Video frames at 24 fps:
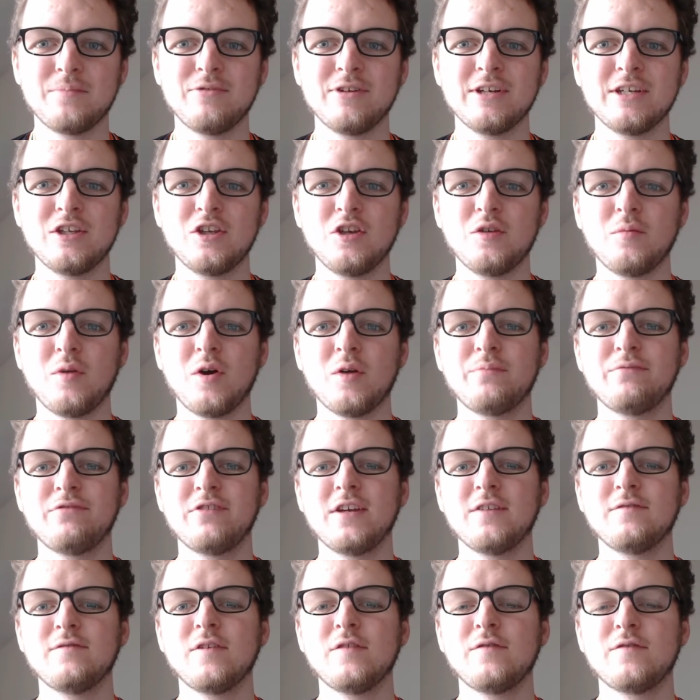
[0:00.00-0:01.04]
bringing you my
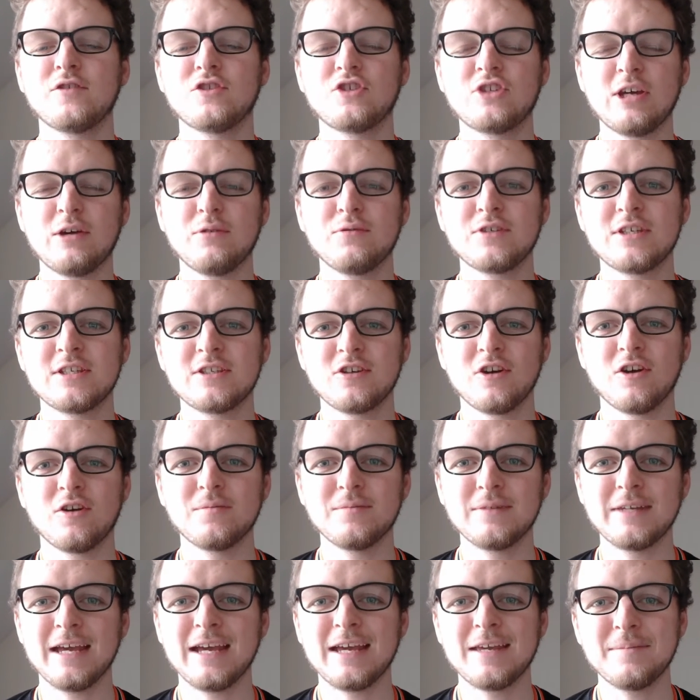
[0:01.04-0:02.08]
preview for Chelsea's
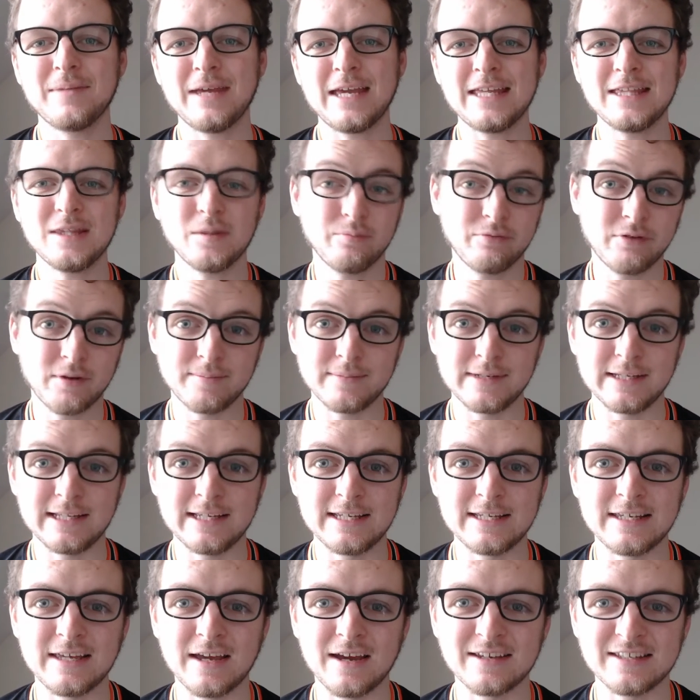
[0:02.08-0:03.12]
home game in the Premier
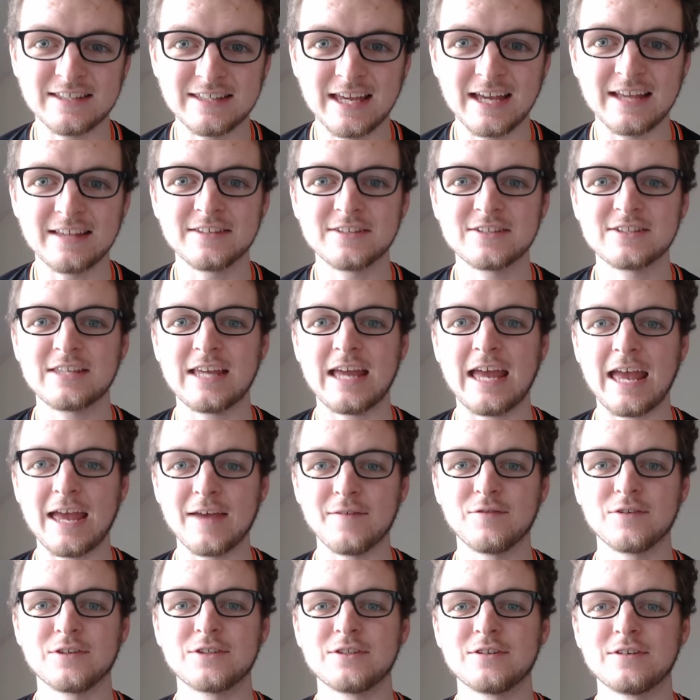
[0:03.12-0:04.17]
League against
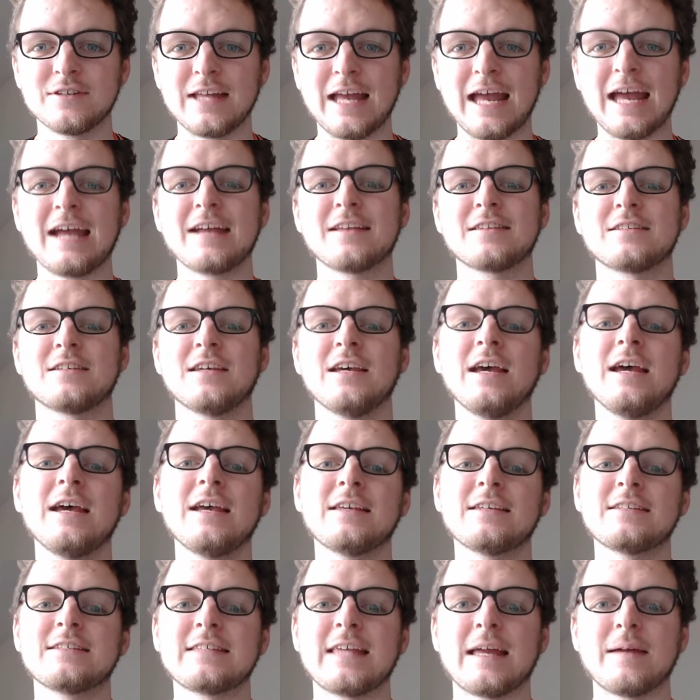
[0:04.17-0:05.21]
Everton at
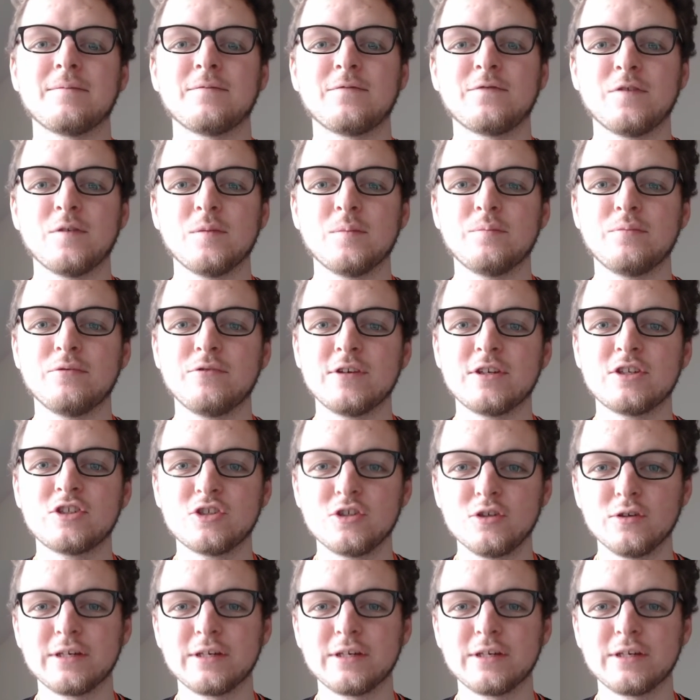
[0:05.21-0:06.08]
Stamford Bridge.